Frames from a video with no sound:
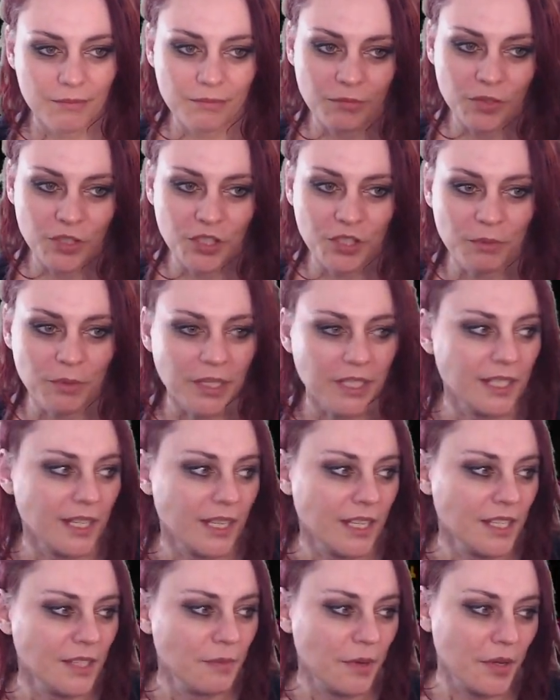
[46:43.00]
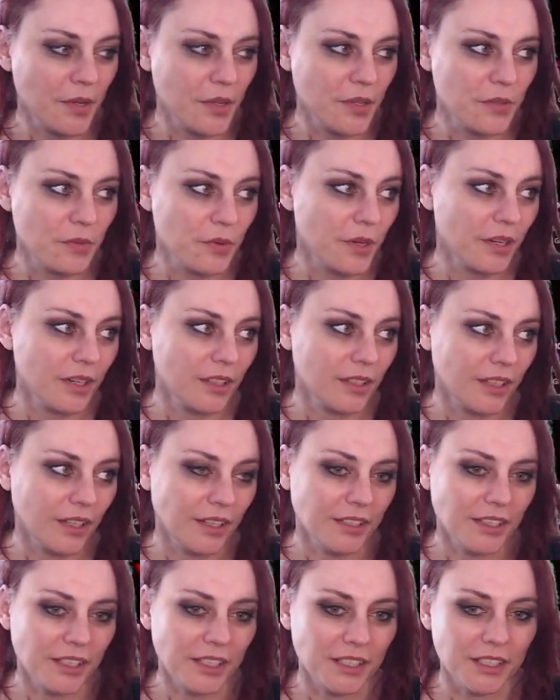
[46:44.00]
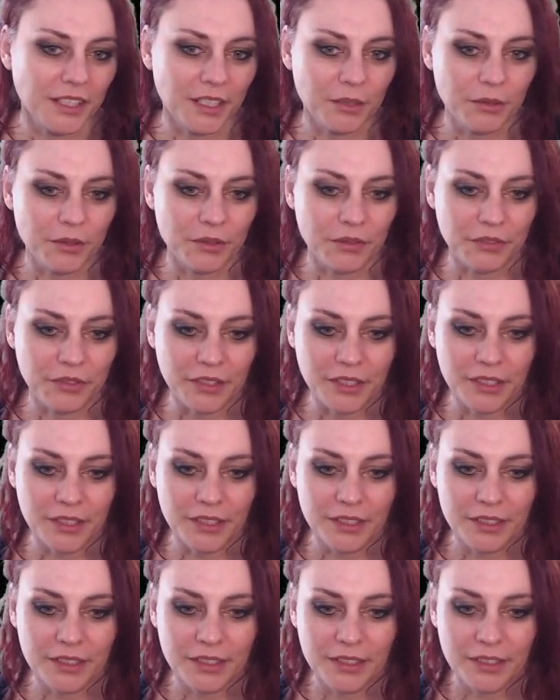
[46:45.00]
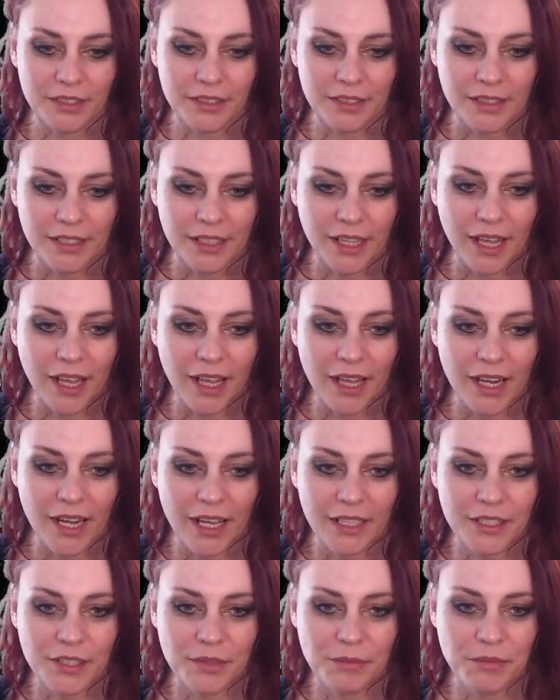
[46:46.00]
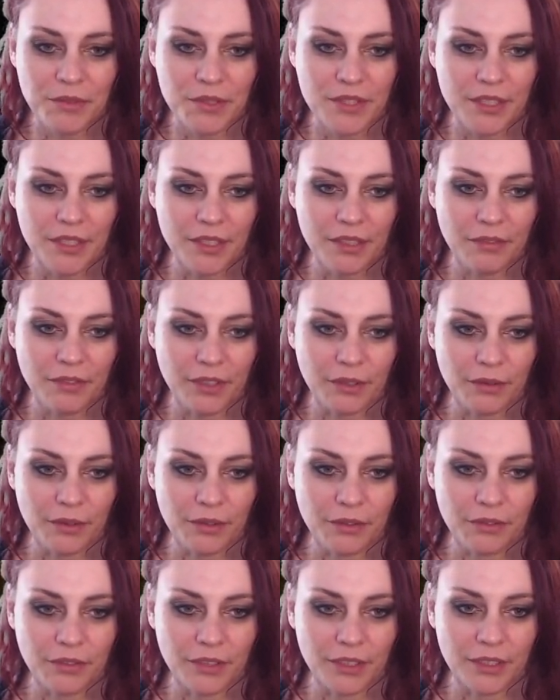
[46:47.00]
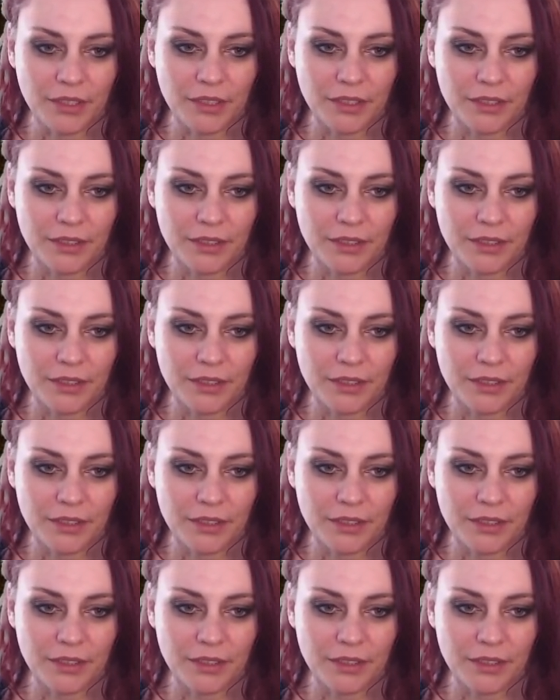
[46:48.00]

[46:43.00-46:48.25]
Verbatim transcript: Which makes sense because we are kinda in Aquifer. I like the music of Aquifer.